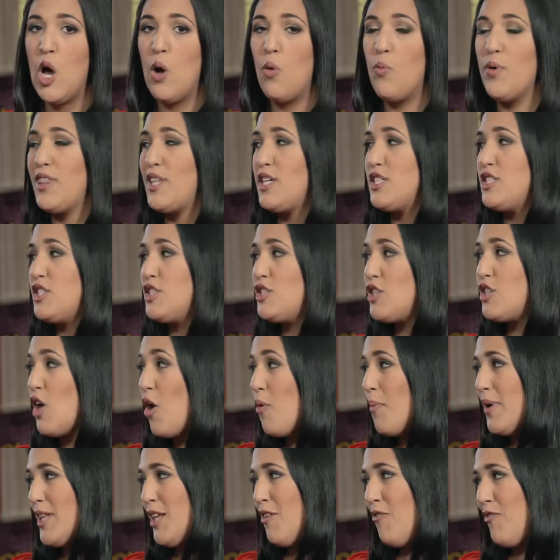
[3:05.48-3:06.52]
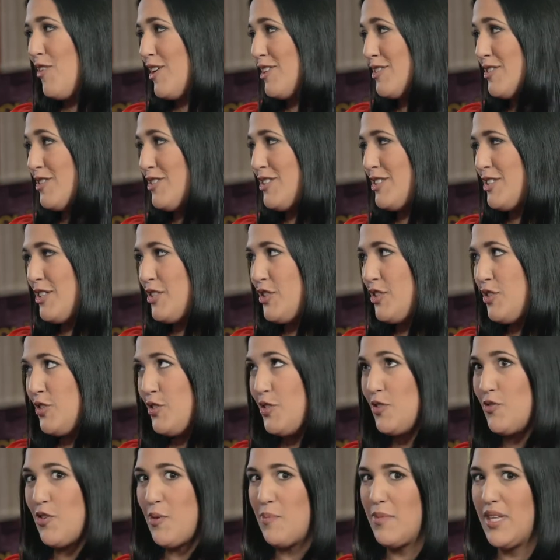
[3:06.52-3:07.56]
With so many filters to
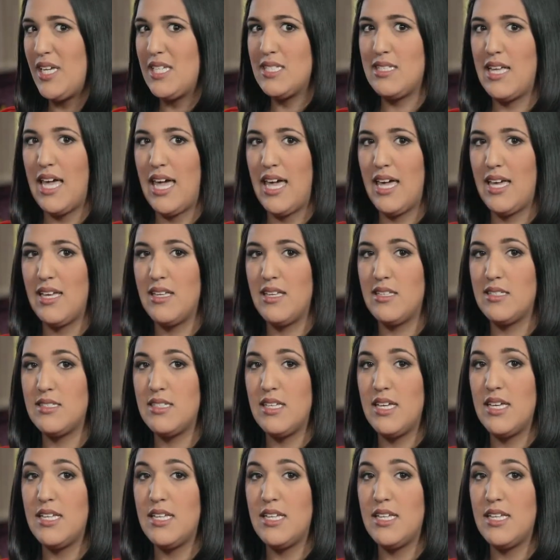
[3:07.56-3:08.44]
choose from these days,